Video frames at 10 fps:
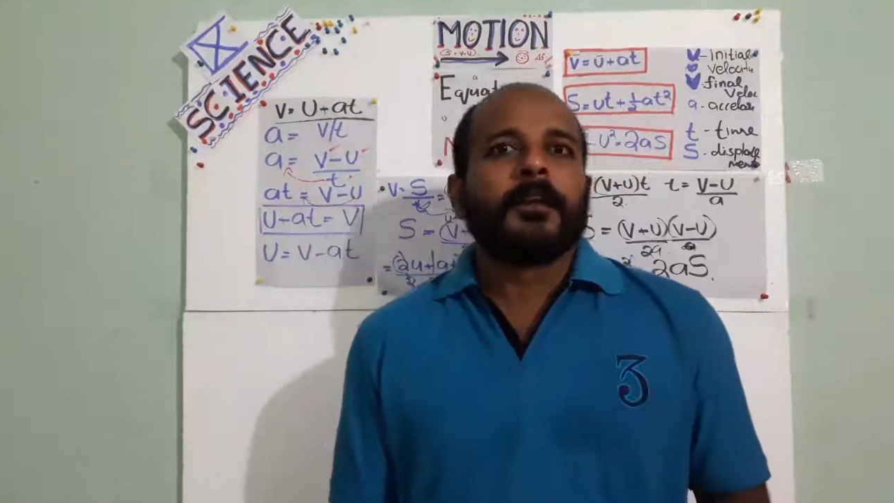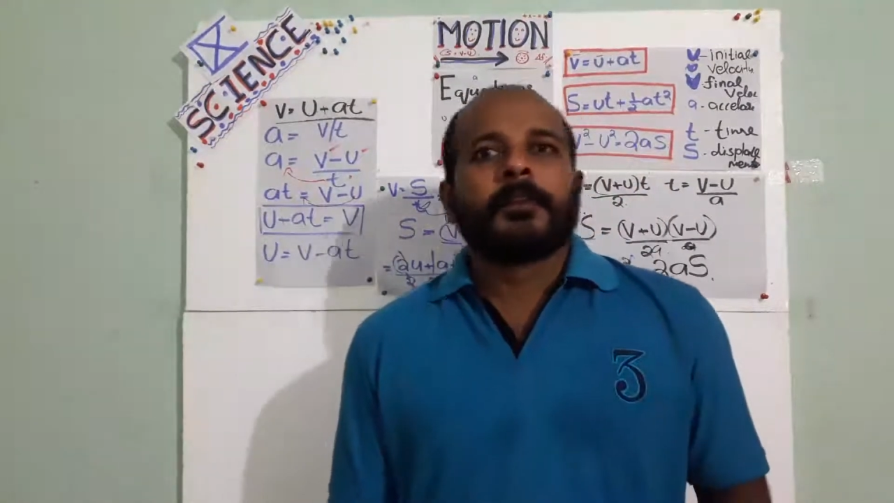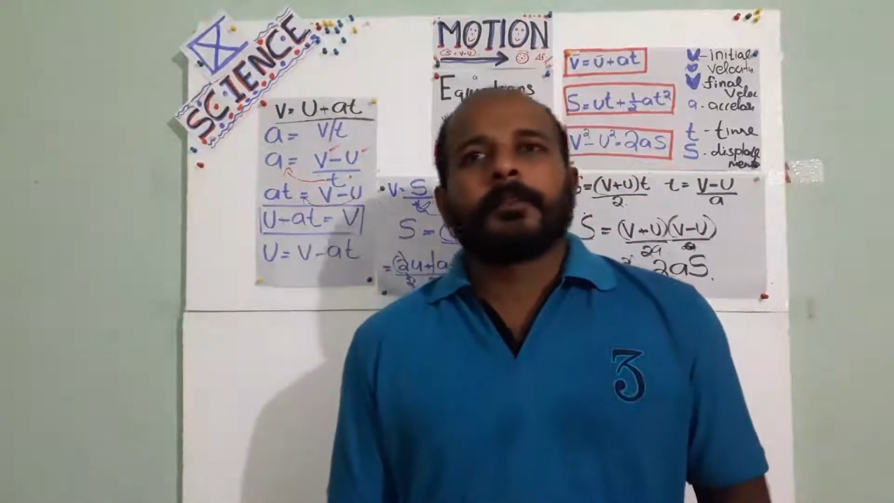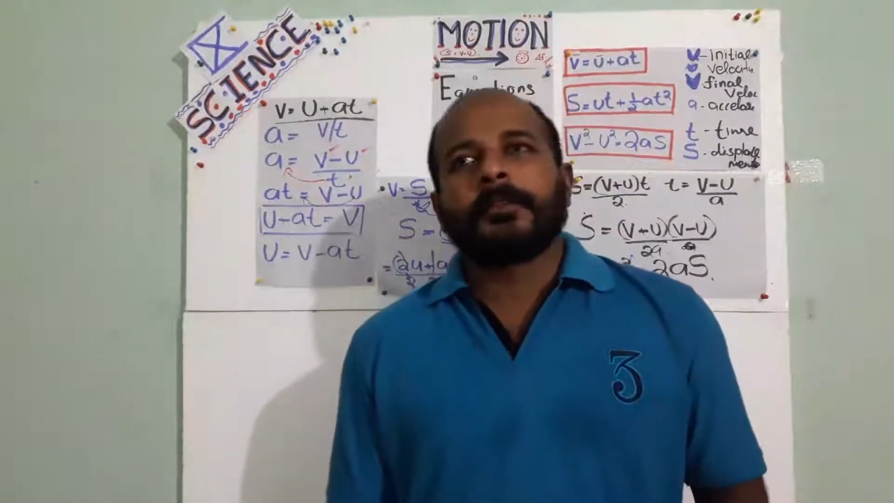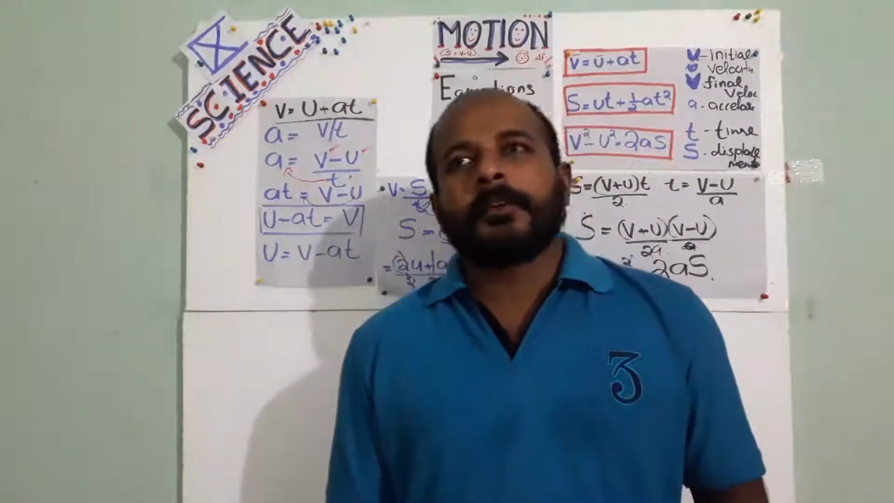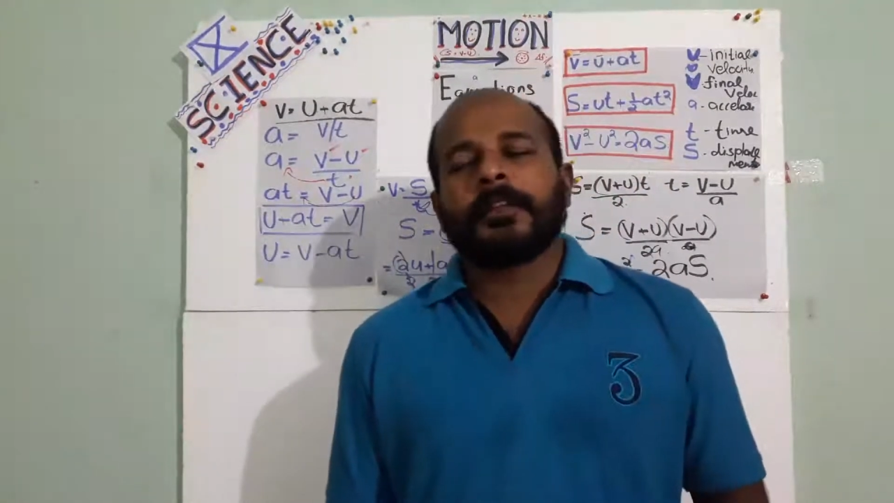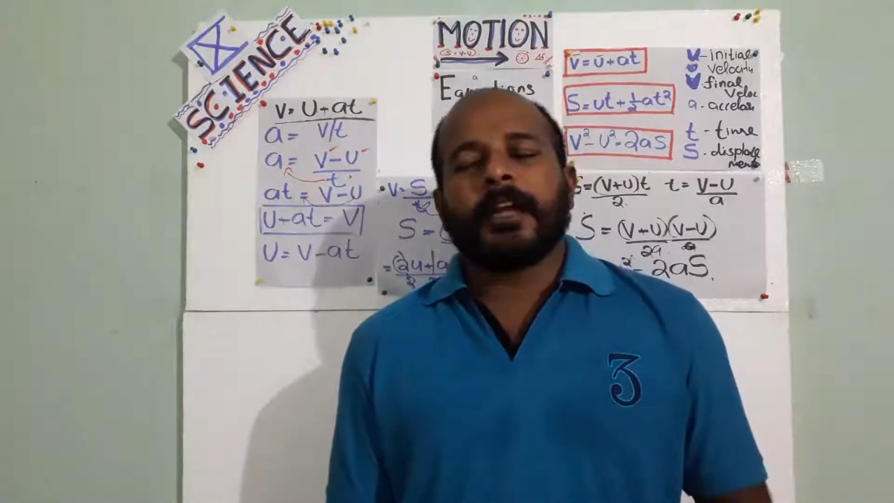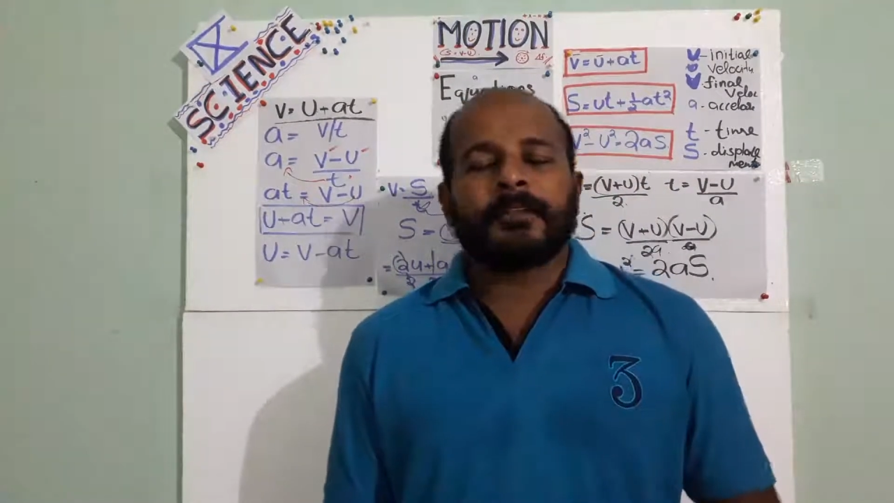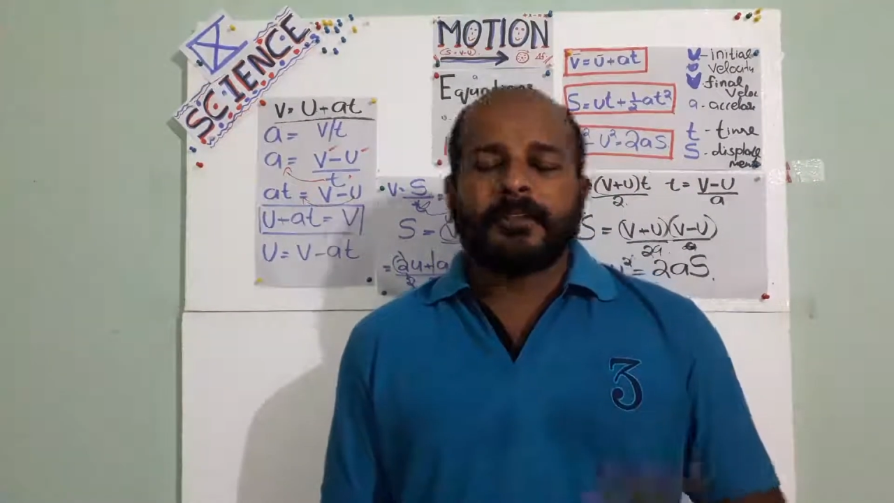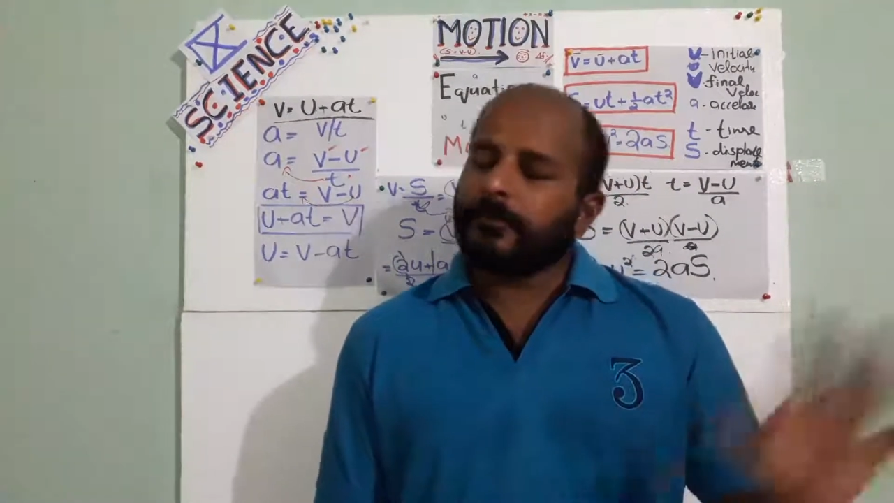So
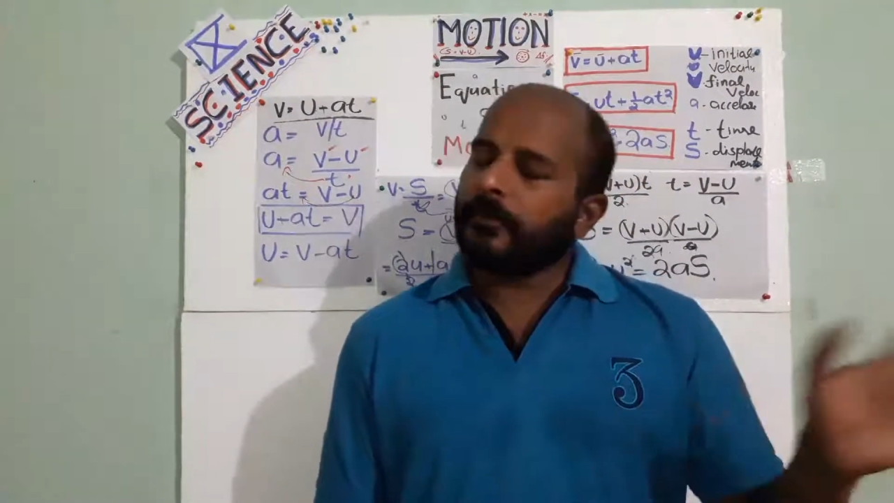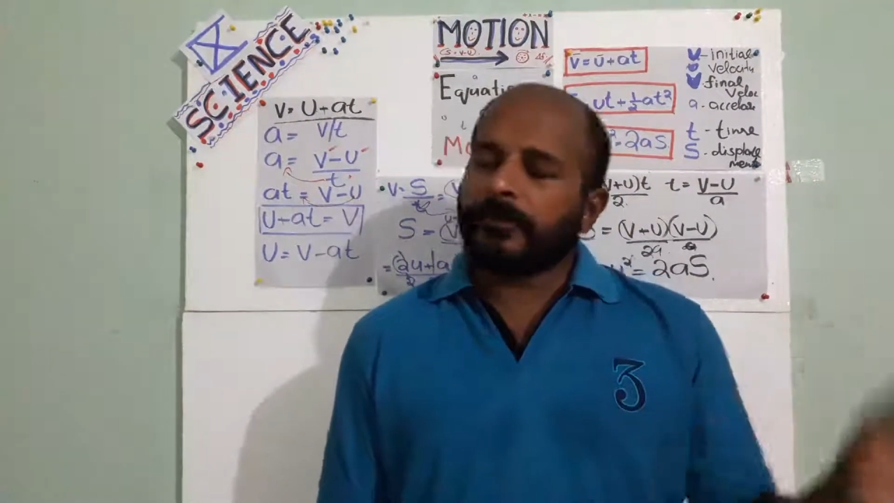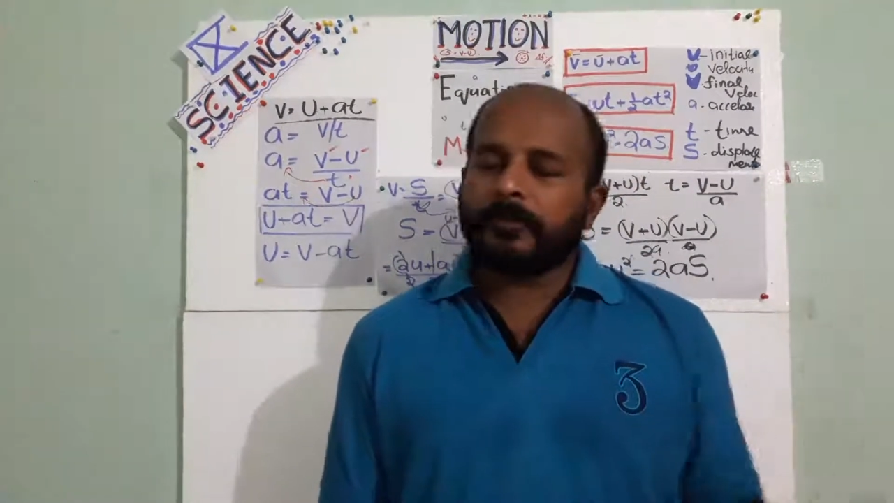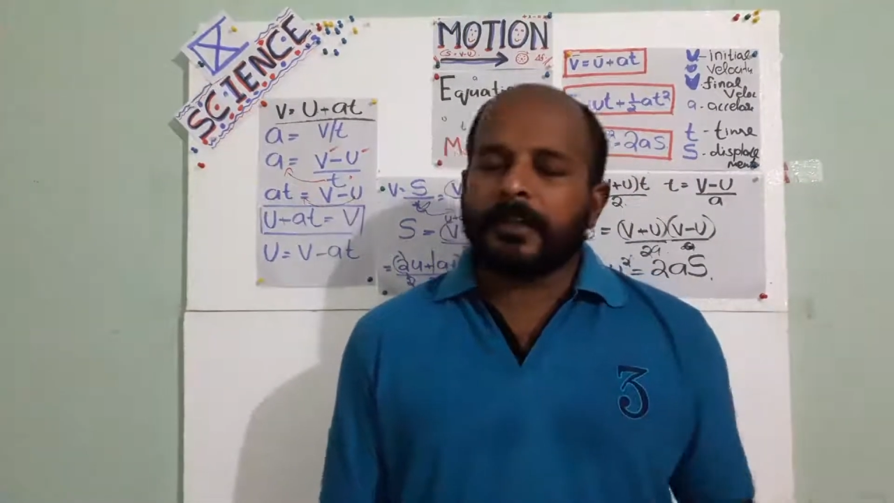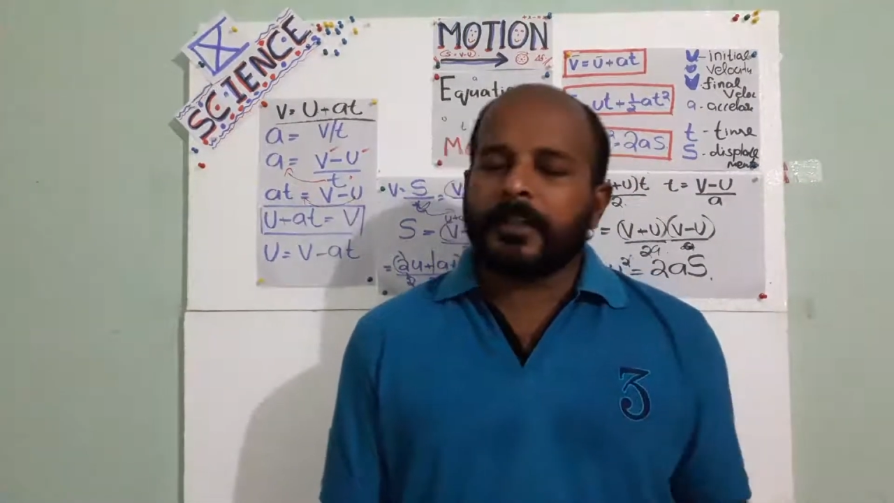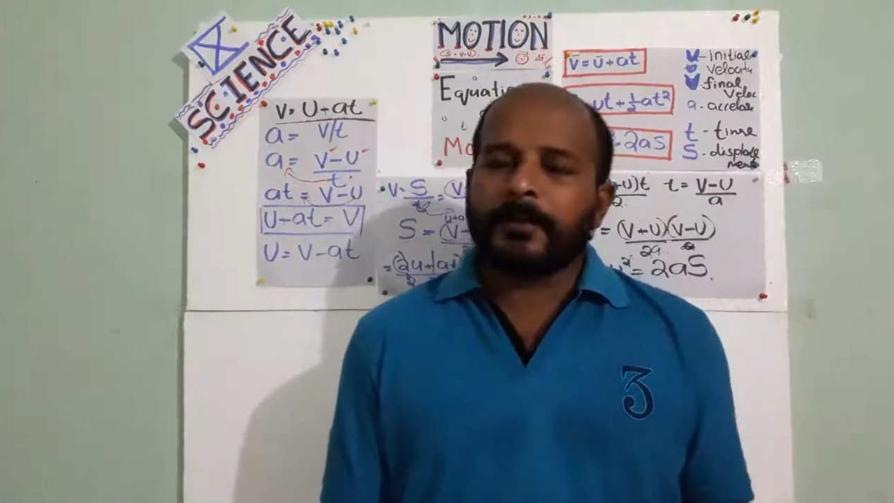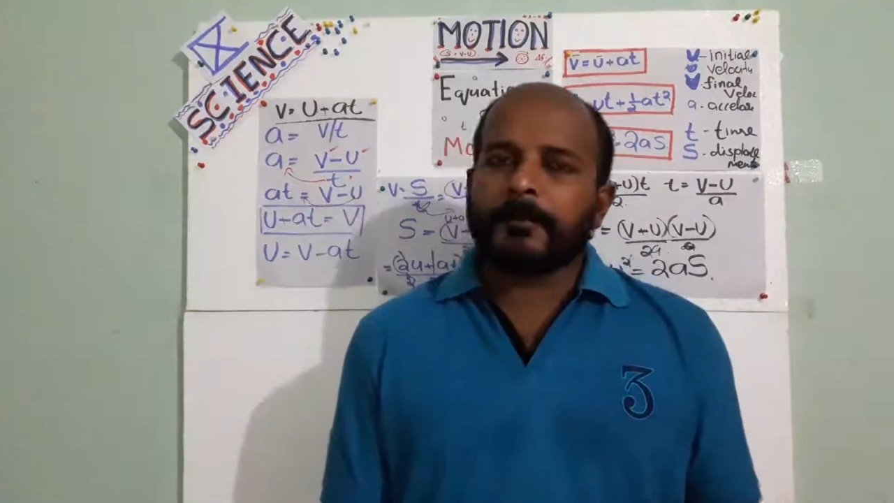that's it for today.